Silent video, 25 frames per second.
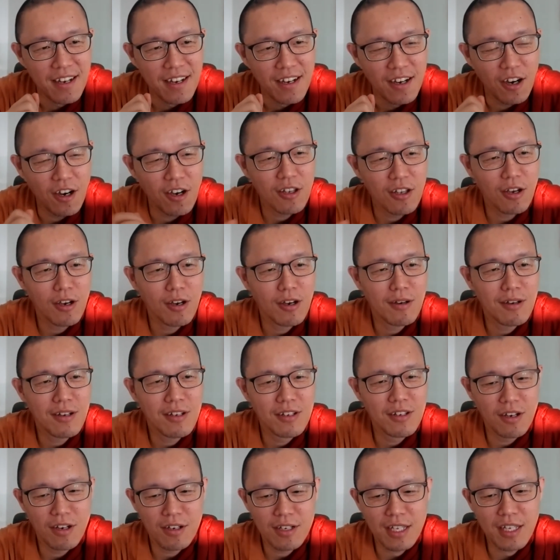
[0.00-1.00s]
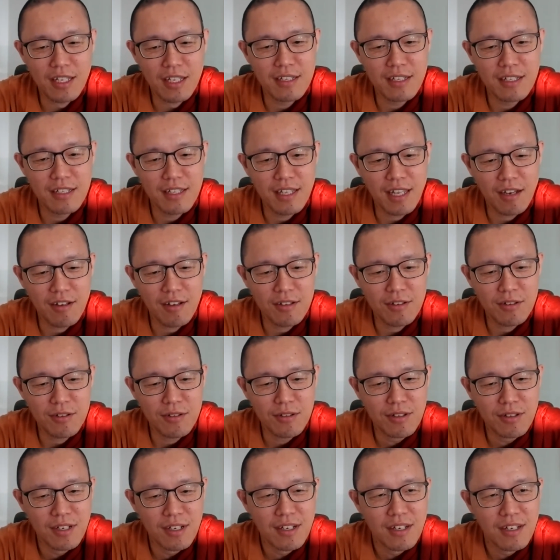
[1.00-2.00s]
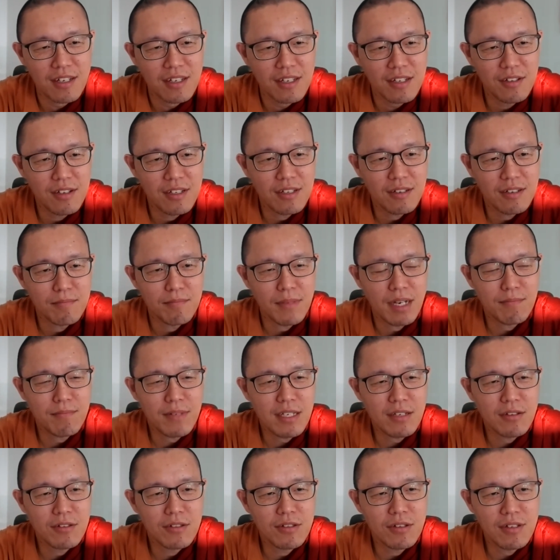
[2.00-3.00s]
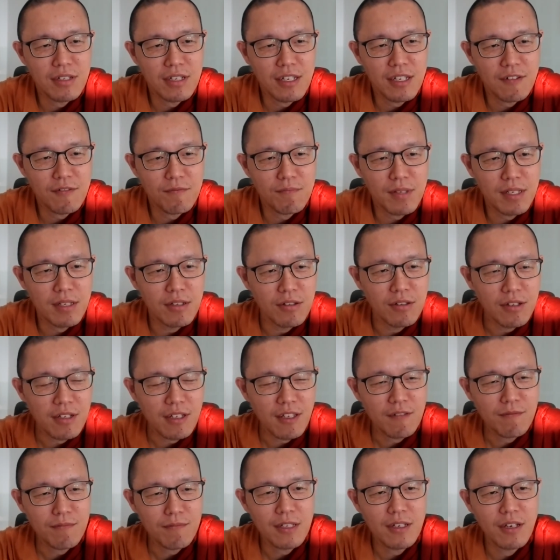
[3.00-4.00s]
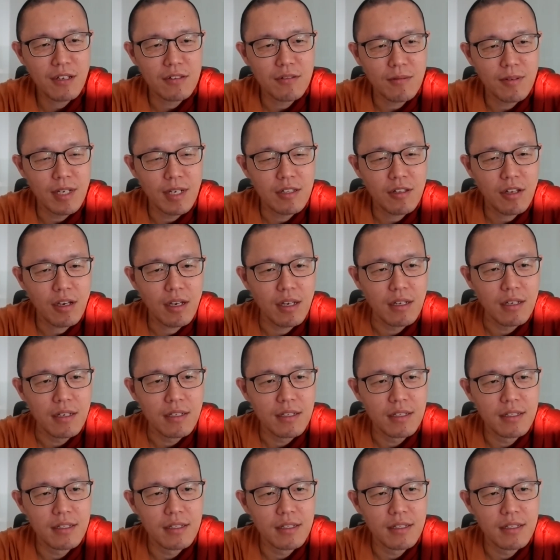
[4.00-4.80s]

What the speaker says: Or your kid tell you, mommy, you don't love me, you don't give me your time.